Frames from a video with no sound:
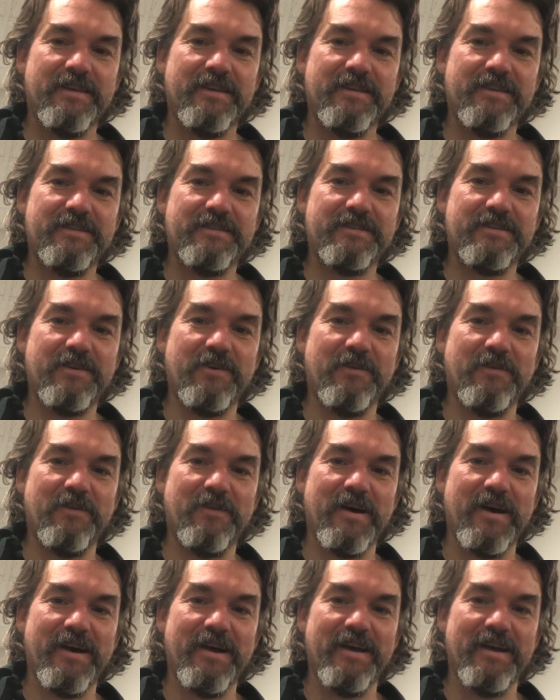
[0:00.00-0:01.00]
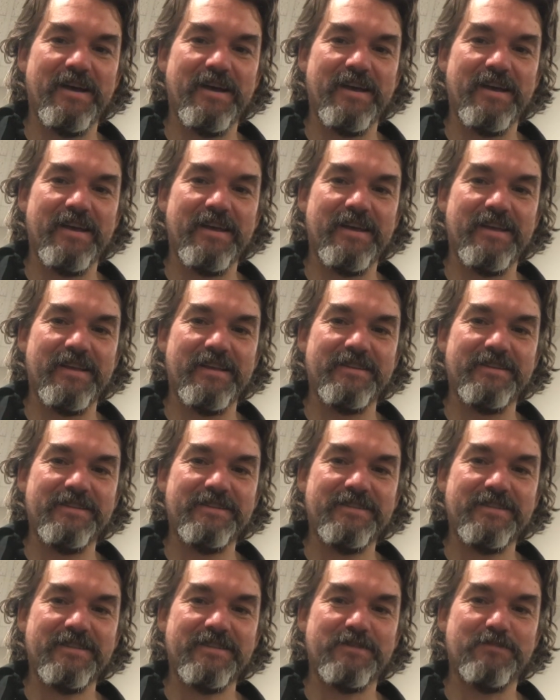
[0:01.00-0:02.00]
So
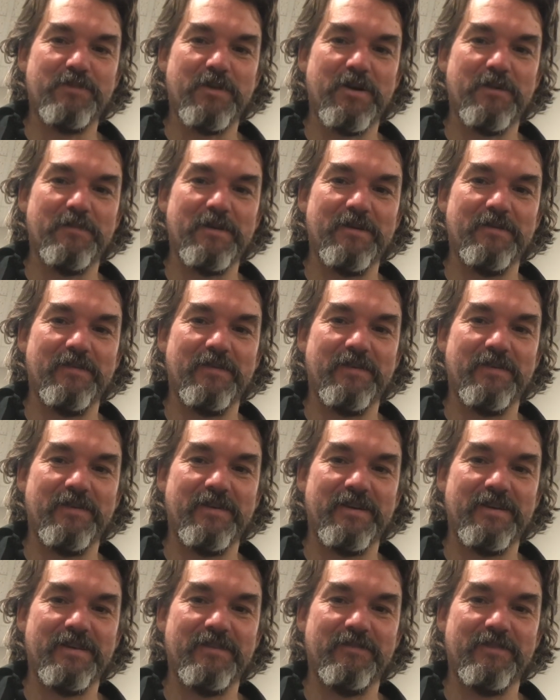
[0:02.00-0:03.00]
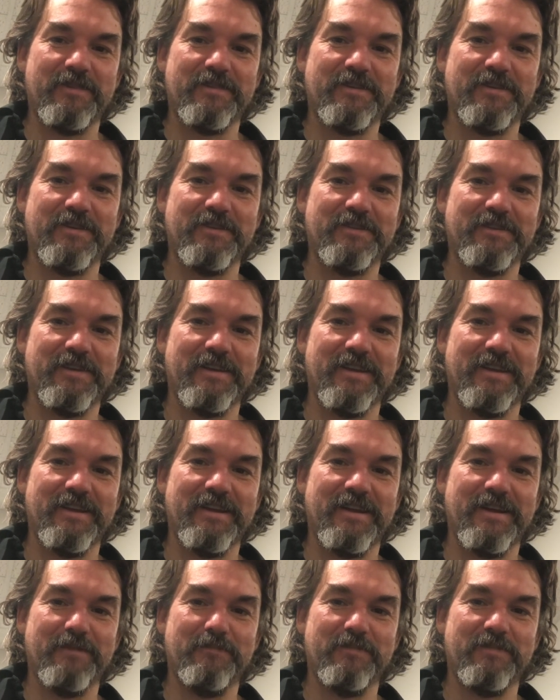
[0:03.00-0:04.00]
just experiment with tilting it.
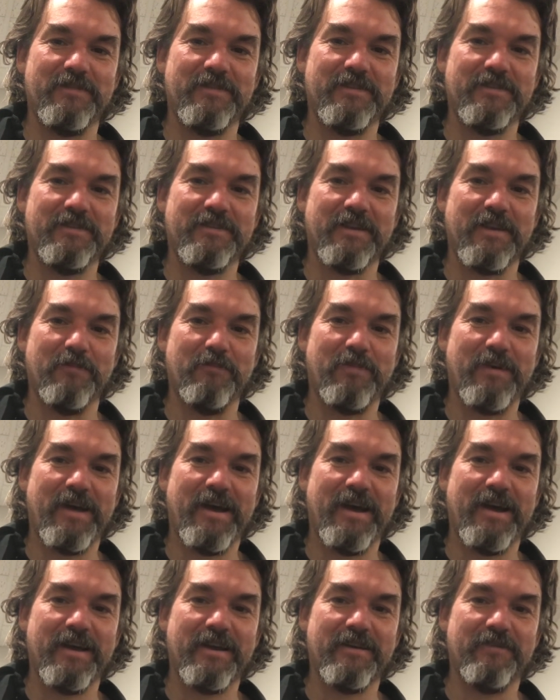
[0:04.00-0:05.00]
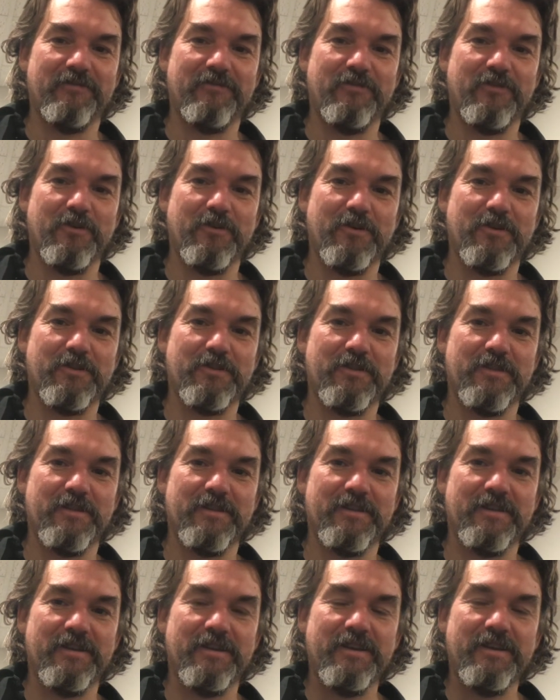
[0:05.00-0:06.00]
I'm tilting it back and forth,
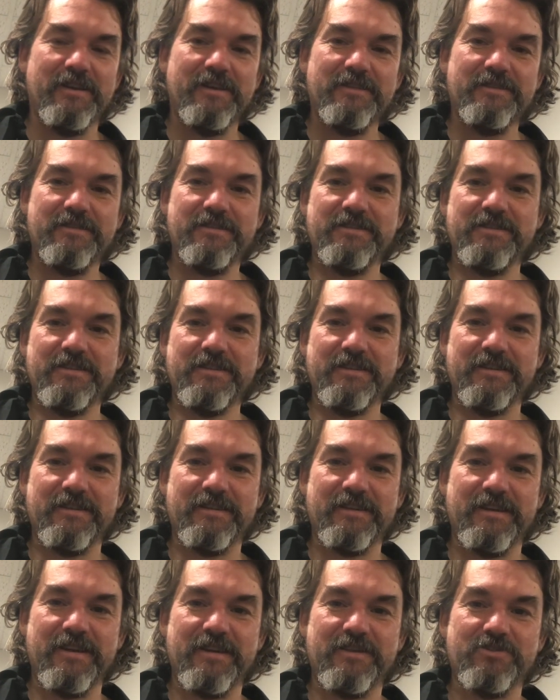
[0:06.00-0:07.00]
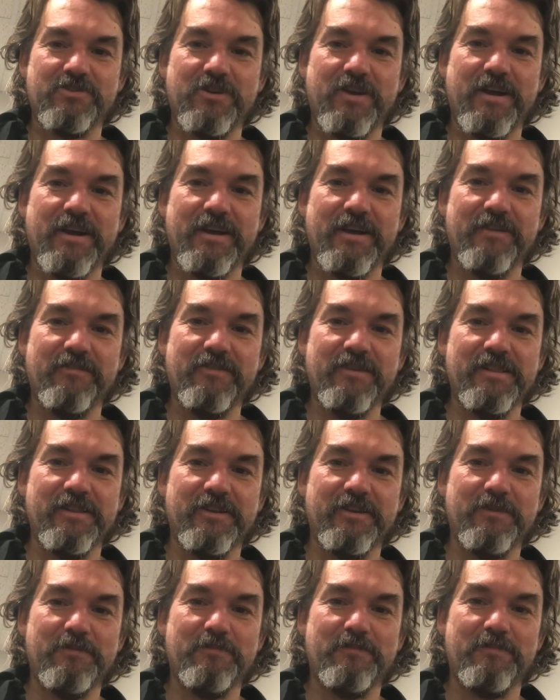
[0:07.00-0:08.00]
and just to try every
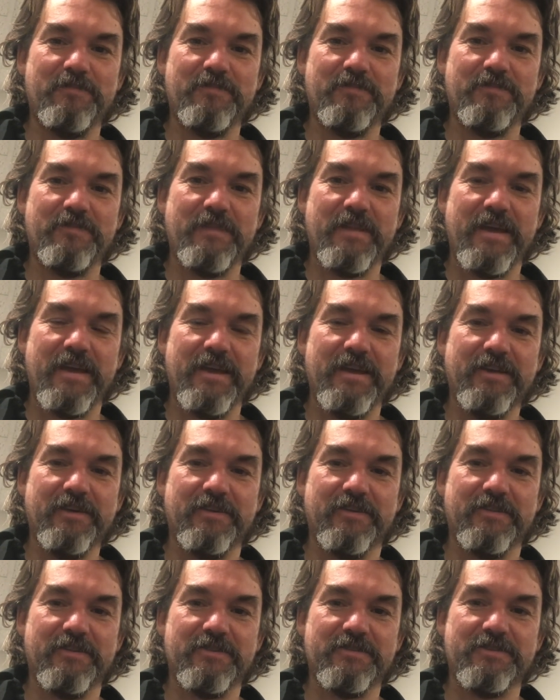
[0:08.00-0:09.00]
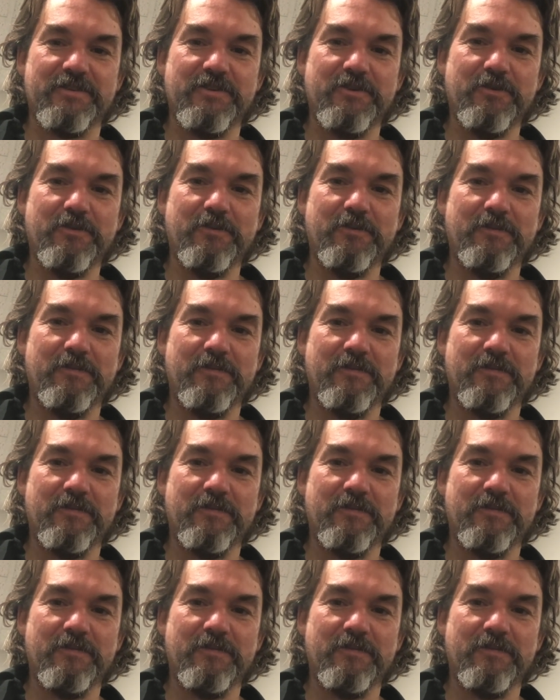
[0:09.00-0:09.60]
little angle. There's no,